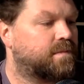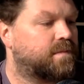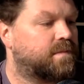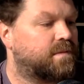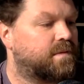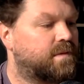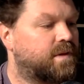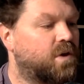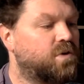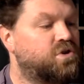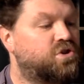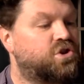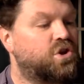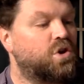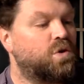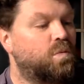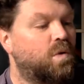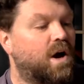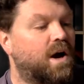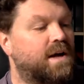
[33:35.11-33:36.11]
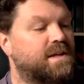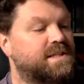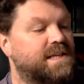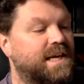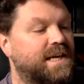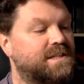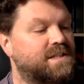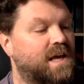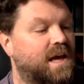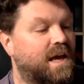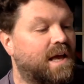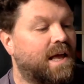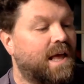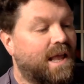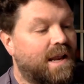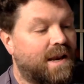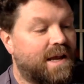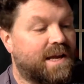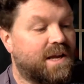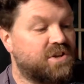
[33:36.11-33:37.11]
Those two words hit her
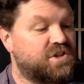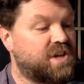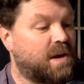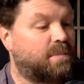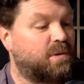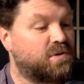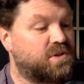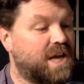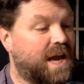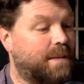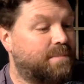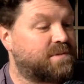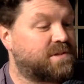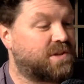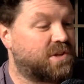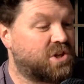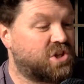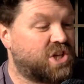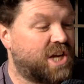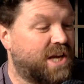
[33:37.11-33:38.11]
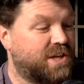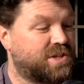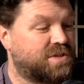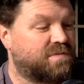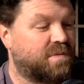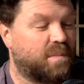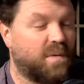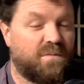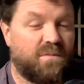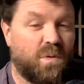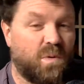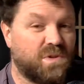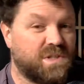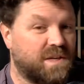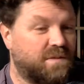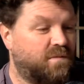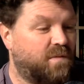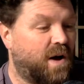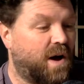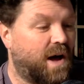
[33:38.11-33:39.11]
like a double tap to the chest from a
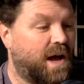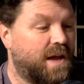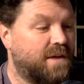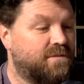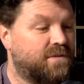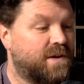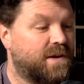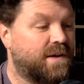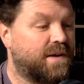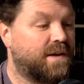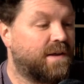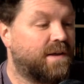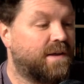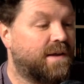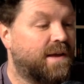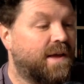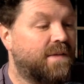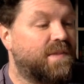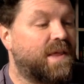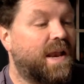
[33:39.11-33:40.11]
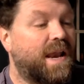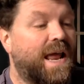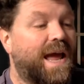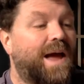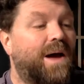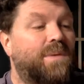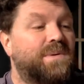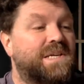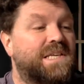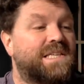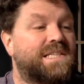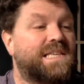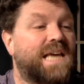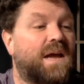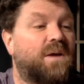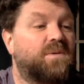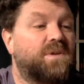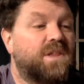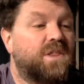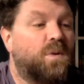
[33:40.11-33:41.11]
45. The loudest
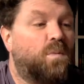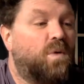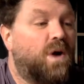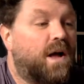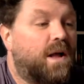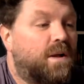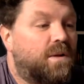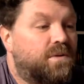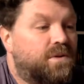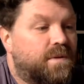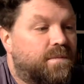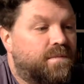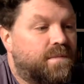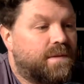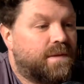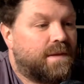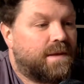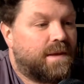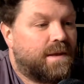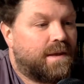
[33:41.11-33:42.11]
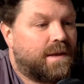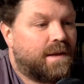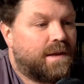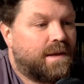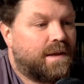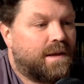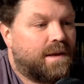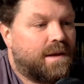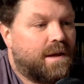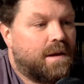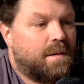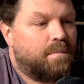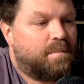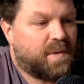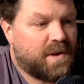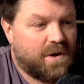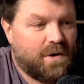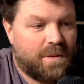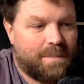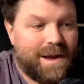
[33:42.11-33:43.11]
sound in the world.
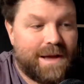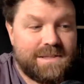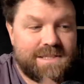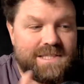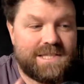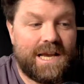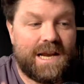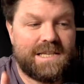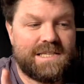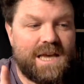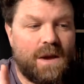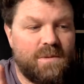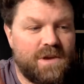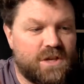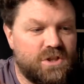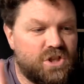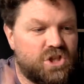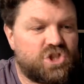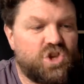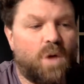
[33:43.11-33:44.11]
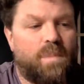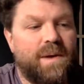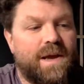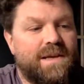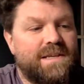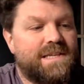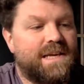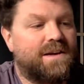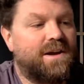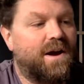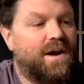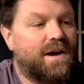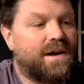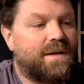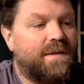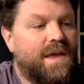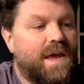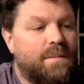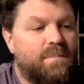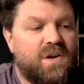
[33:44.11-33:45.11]
But you're about to tell us how we can stop it, said Herc,
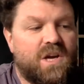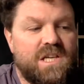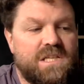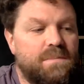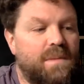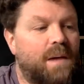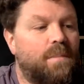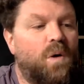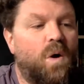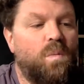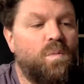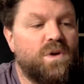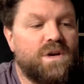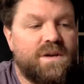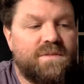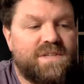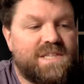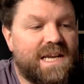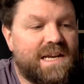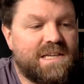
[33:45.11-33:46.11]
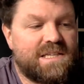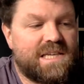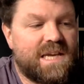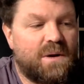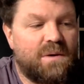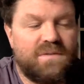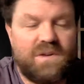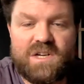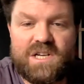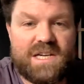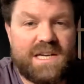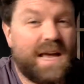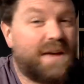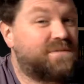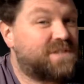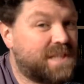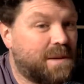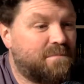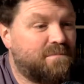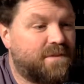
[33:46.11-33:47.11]
because my mom wouldn't have sent us here if you didn't have
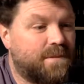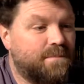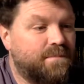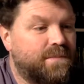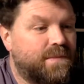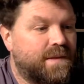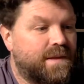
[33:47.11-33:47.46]
something.